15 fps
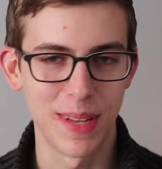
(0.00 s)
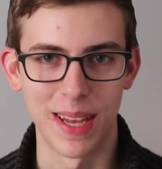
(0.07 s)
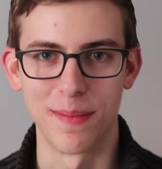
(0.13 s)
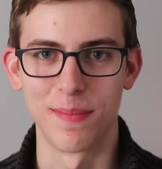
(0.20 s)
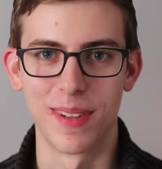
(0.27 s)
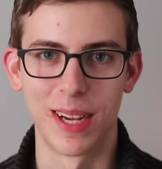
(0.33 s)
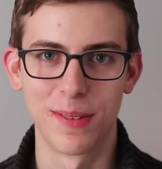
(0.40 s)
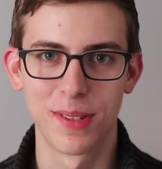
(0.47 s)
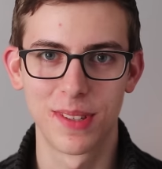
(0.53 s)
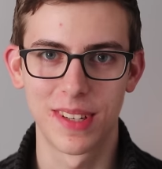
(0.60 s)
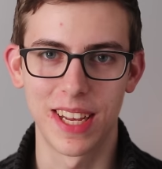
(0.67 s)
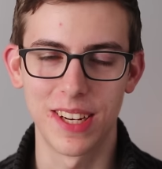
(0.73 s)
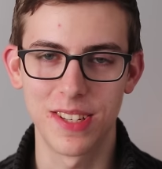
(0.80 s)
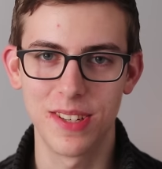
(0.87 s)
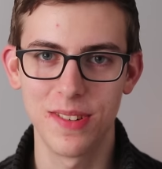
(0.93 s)
yeah, I will
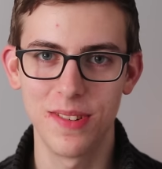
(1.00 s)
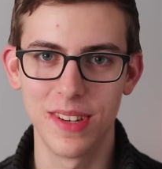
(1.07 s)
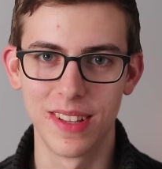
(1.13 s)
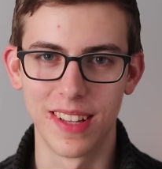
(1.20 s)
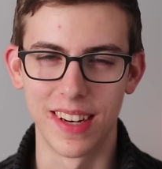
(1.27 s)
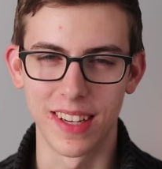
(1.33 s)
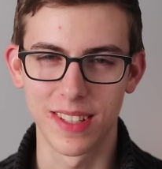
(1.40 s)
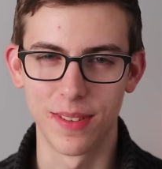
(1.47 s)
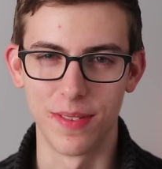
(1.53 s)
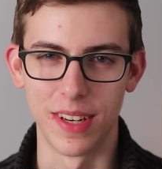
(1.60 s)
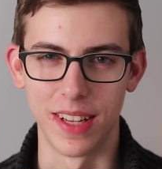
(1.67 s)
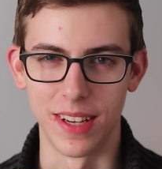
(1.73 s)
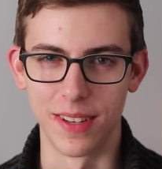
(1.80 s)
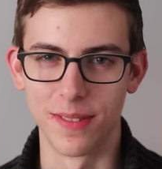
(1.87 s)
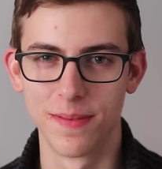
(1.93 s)
catch you in the next
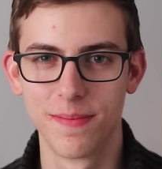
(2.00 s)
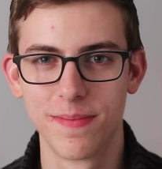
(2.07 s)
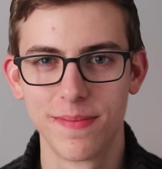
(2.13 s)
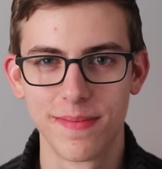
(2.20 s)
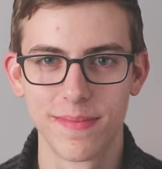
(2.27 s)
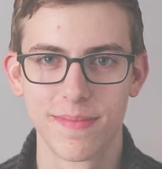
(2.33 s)
video.